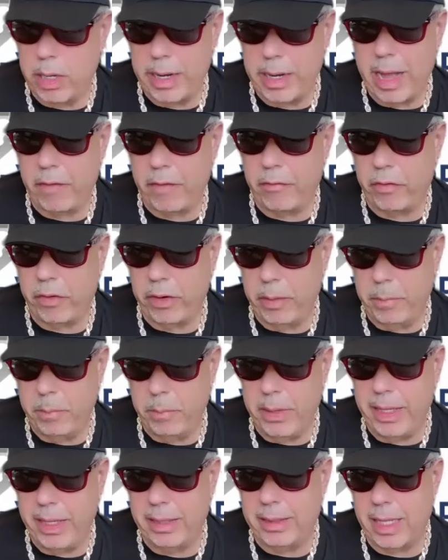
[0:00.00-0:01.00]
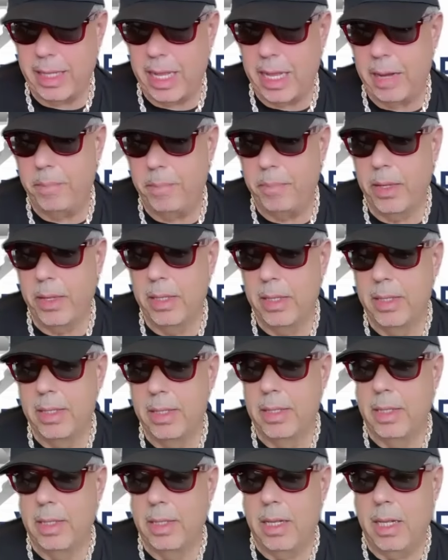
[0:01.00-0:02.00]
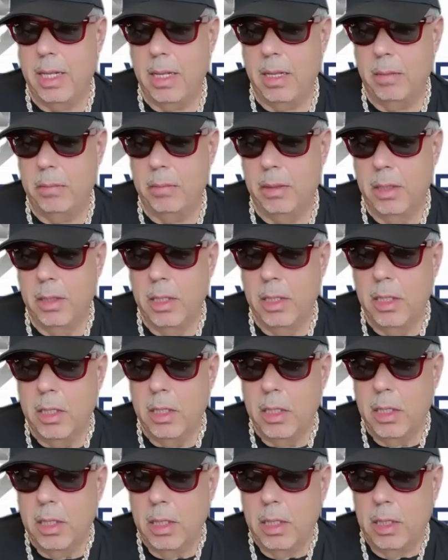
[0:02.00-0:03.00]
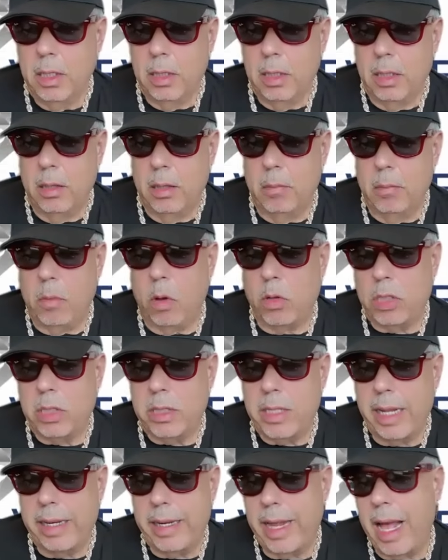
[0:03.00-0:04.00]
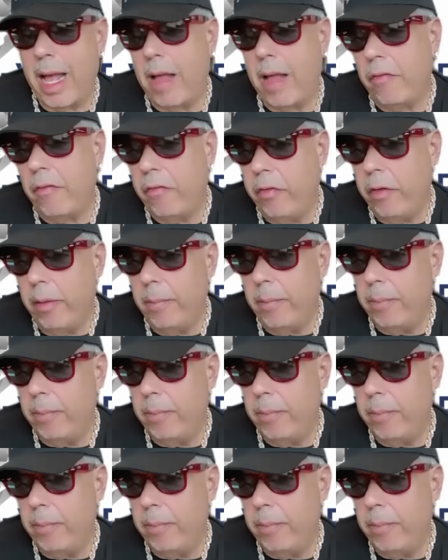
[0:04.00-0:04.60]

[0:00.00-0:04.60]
cut out for him big time. Most Hadaf